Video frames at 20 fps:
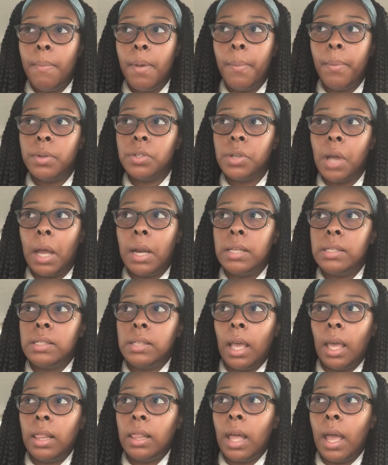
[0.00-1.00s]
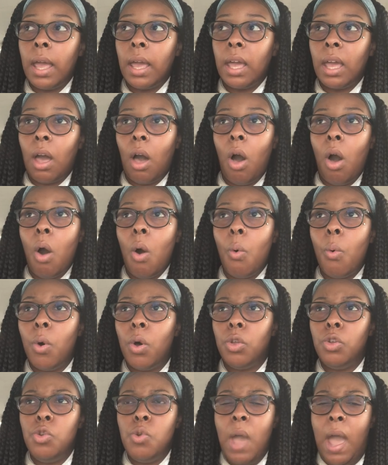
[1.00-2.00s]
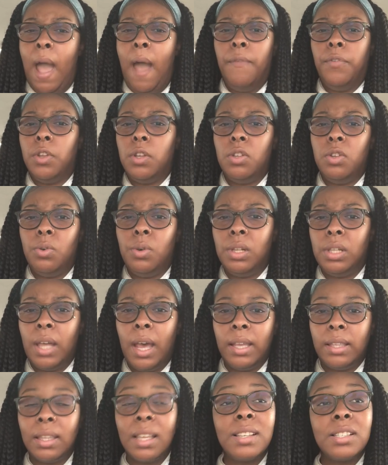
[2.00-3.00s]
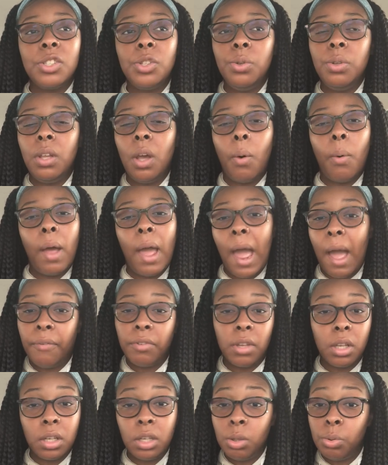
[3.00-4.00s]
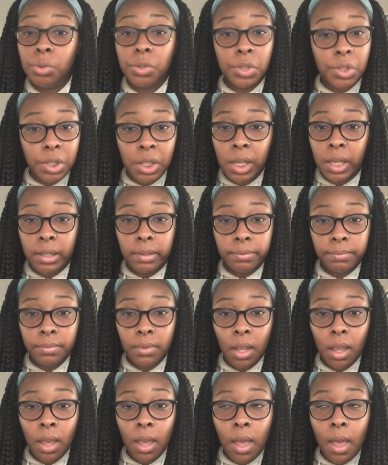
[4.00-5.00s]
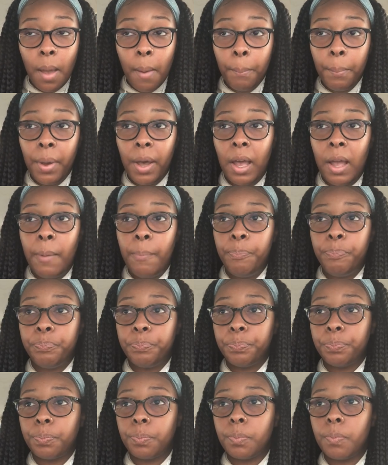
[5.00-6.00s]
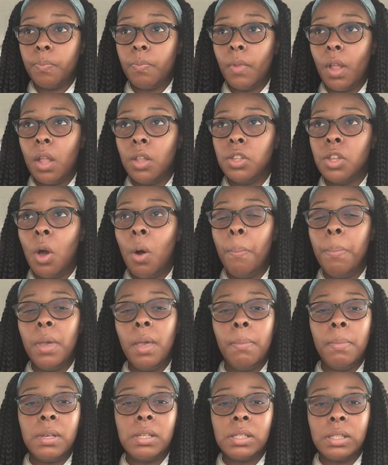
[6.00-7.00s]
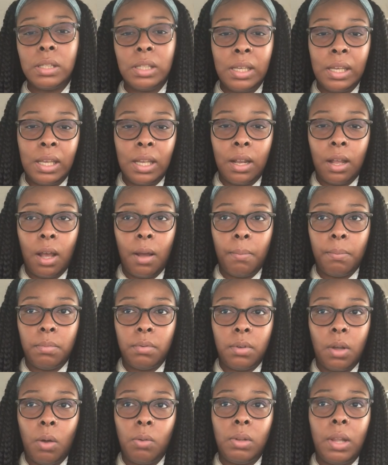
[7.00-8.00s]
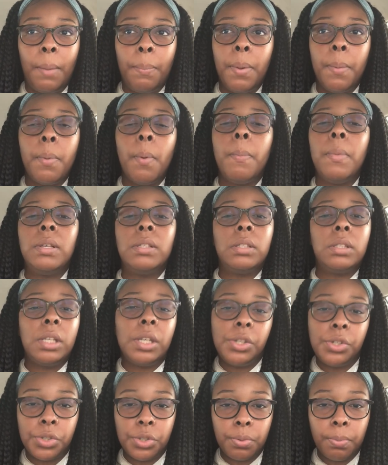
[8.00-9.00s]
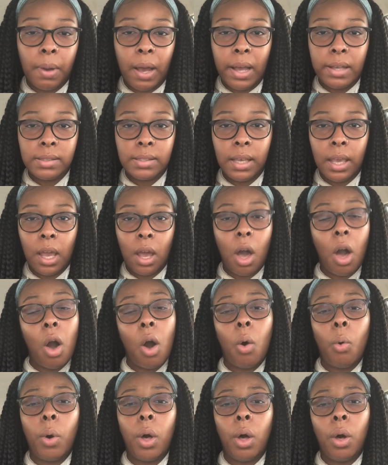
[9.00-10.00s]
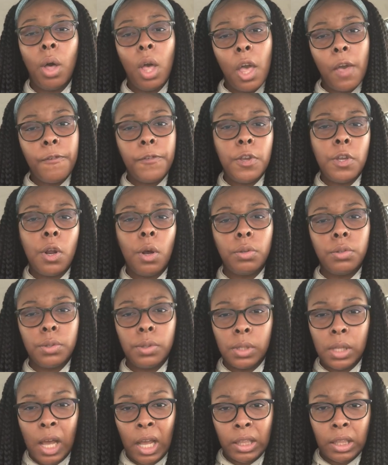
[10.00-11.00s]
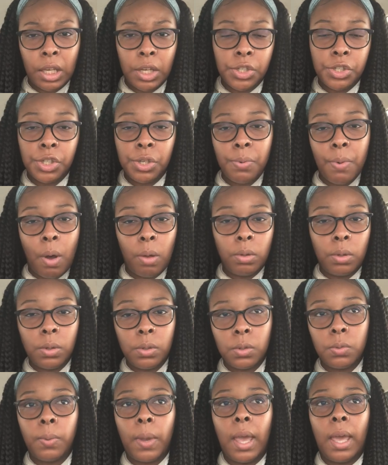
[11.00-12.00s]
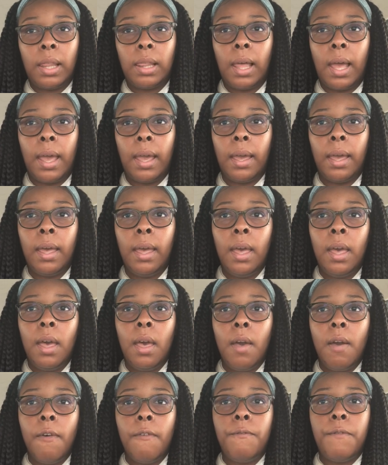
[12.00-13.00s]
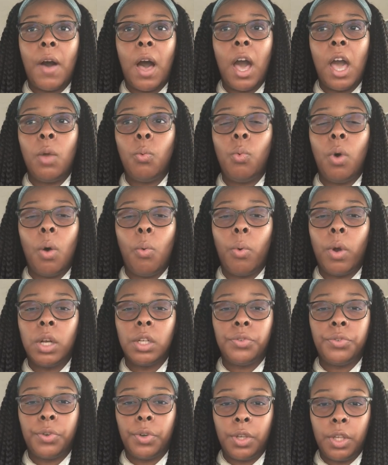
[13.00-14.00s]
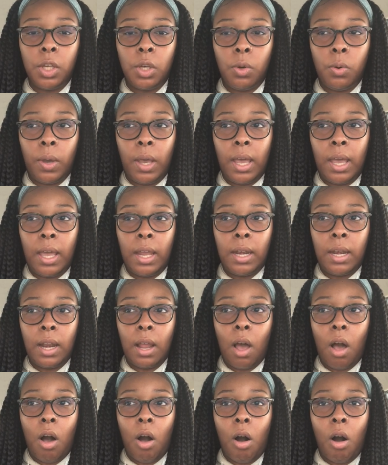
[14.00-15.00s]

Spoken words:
people try to say like, oh, well, you have to do it like this. You don't have to do shit. But don't let people mislead you by saying, oh, well, if you don't do it like this, you won't lose weight. Like, find what works for you, and